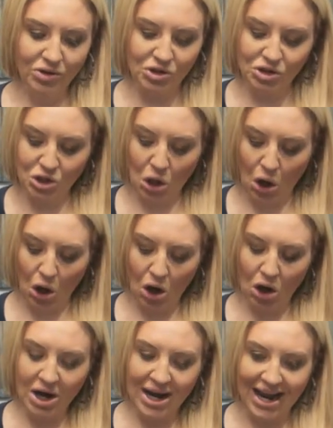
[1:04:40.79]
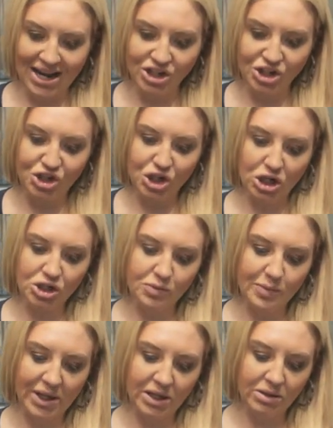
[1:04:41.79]
the star, and
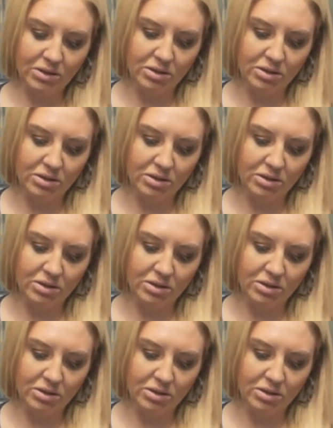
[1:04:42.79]
judgment.